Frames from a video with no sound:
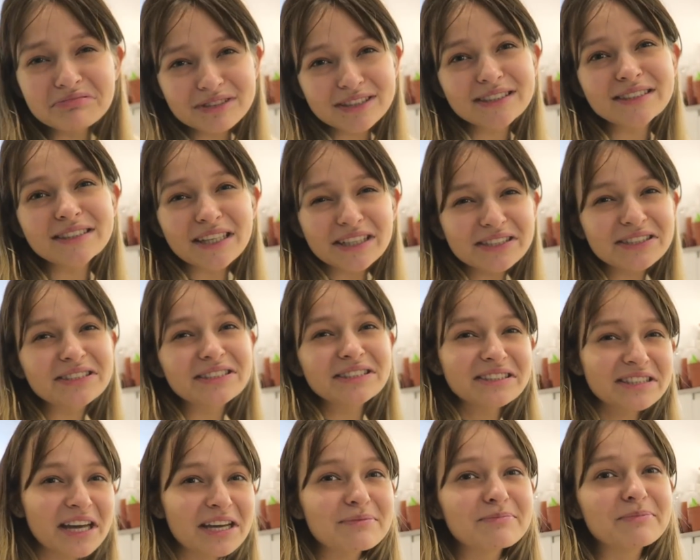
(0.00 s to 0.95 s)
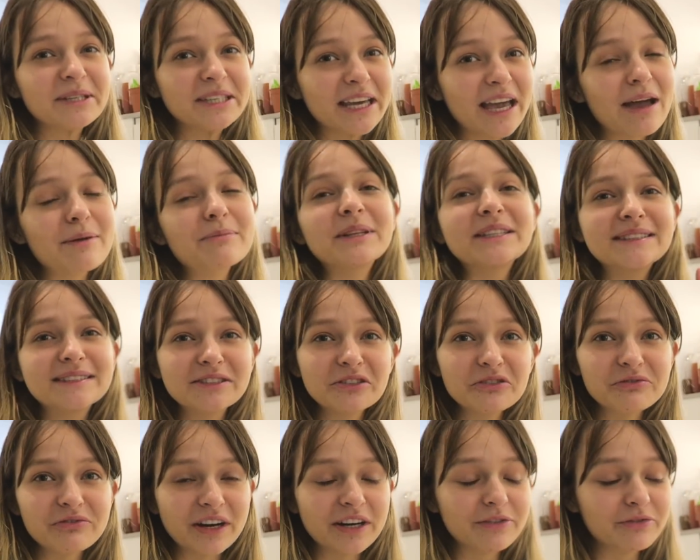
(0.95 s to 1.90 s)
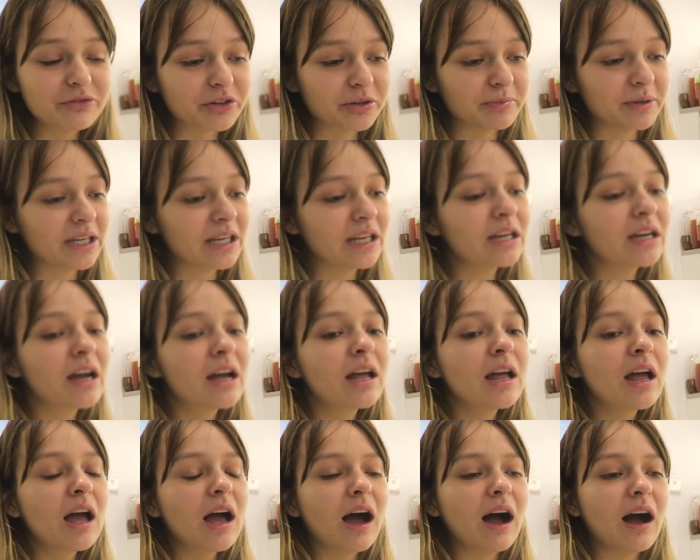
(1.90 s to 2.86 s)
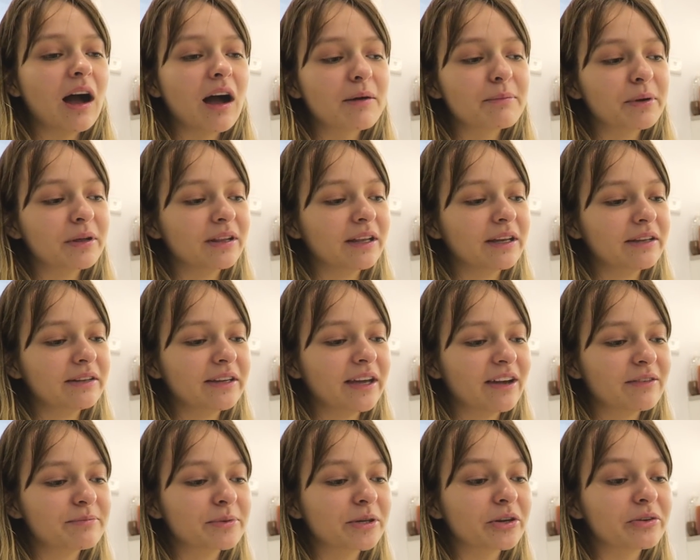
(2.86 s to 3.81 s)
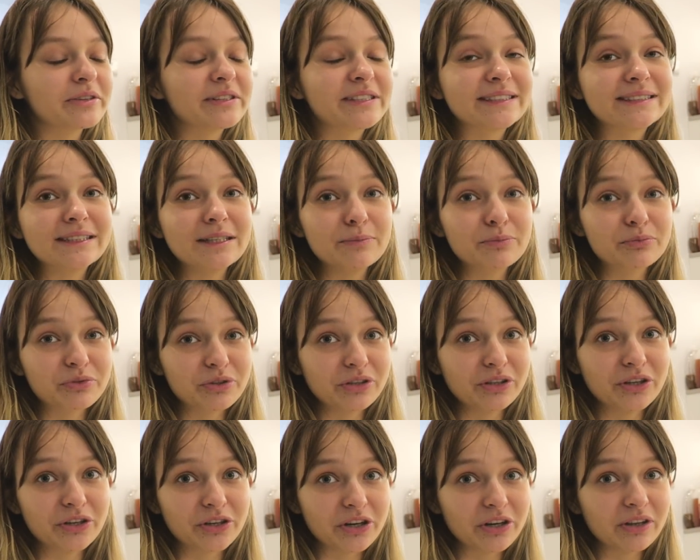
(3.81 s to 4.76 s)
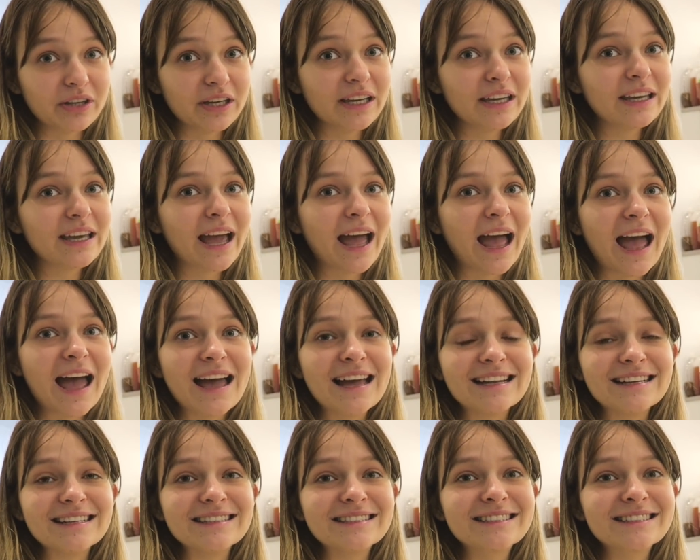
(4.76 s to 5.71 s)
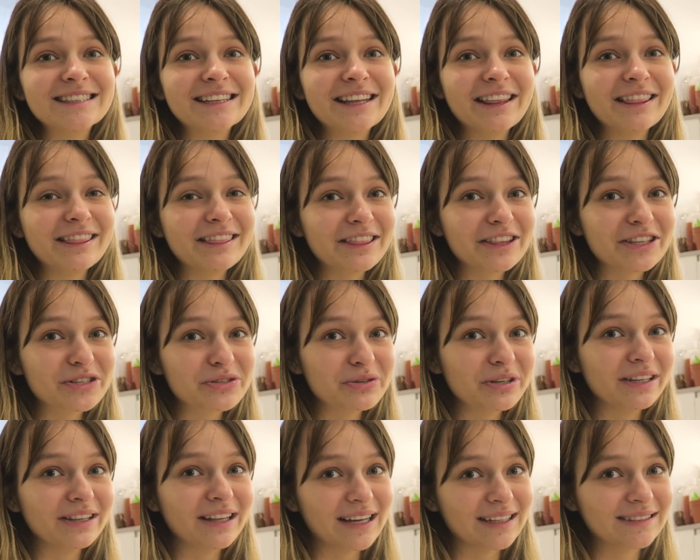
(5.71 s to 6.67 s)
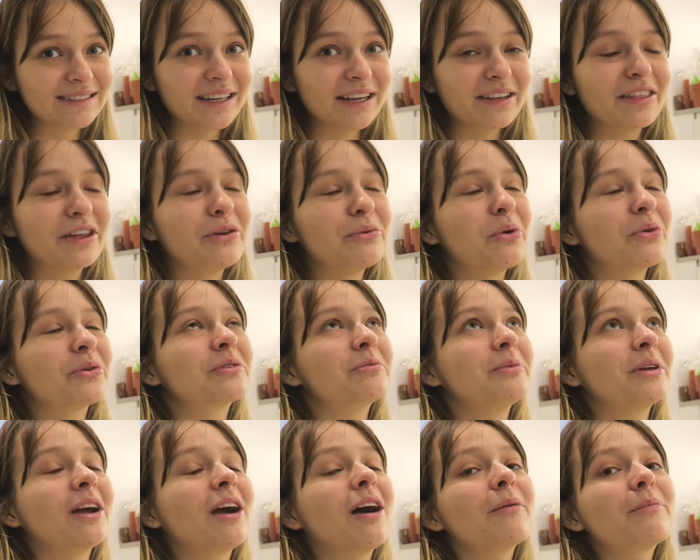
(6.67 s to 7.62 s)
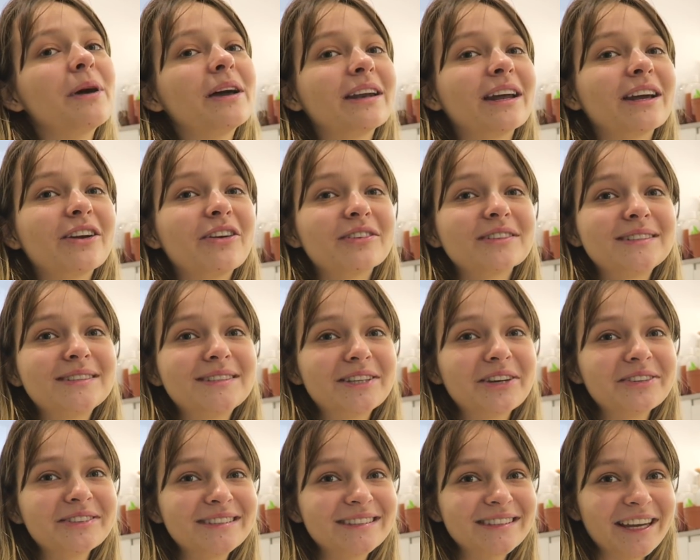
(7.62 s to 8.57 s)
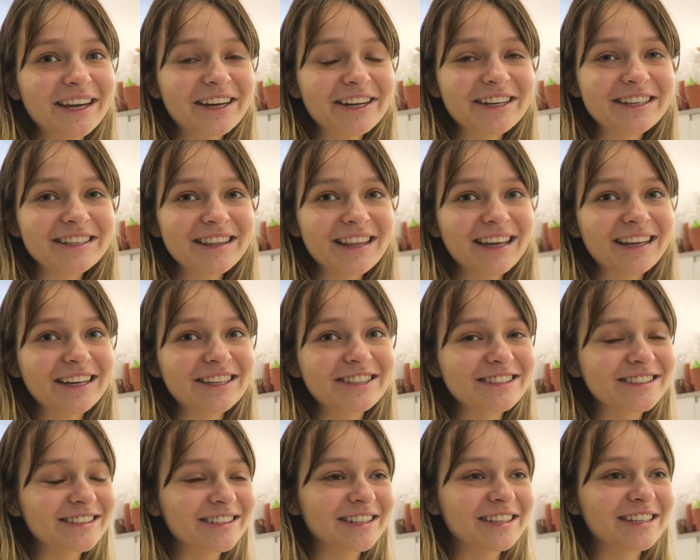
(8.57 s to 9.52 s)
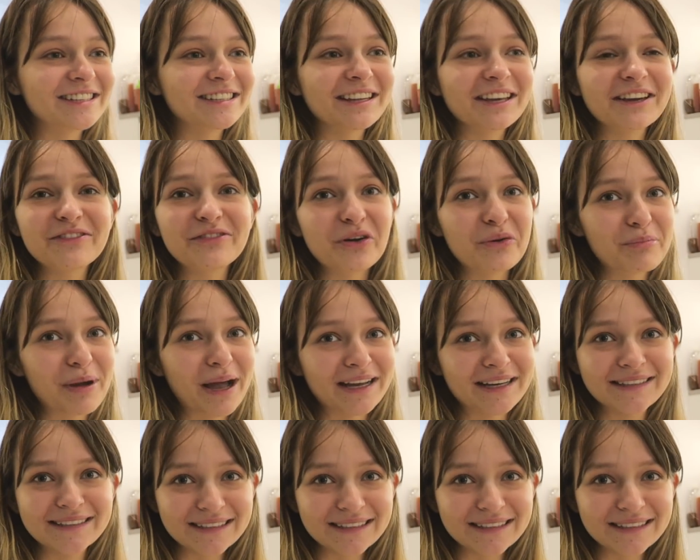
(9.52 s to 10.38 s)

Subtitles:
6 to 10 p.m. That's still fine for me. But lately I've been going to sleep really early, and literally last night they woke me up and I got so scared that I just couldn't like fall back